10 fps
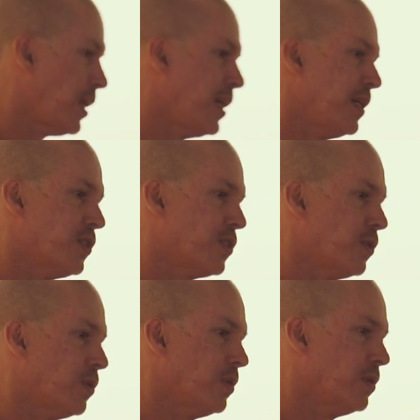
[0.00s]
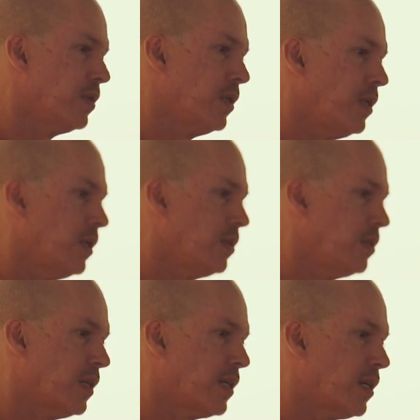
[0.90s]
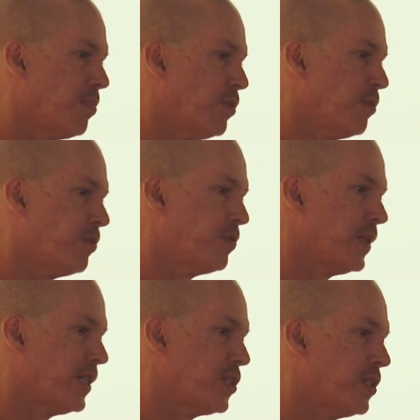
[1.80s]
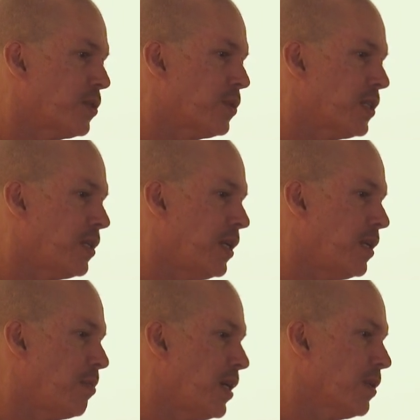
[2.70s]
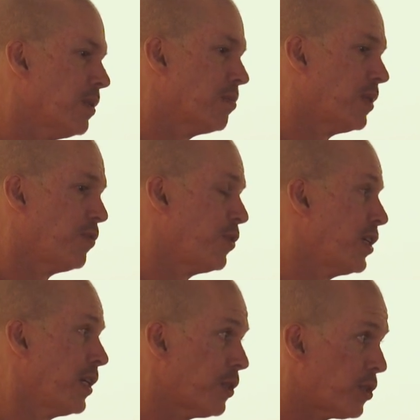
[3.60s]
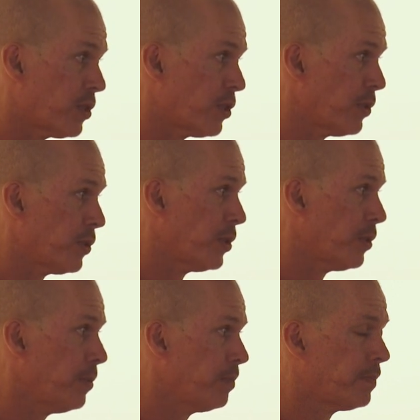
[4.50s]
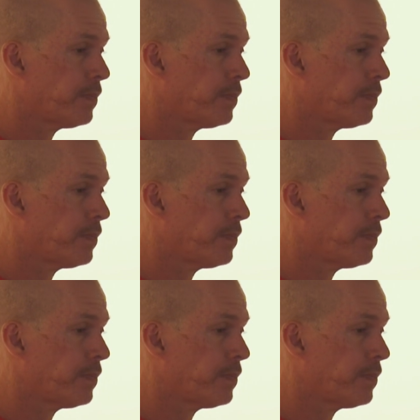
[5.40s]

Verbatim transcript: a, a handsaw, a couple of flat chisels and a, and a, mallet, a few gouges as well too.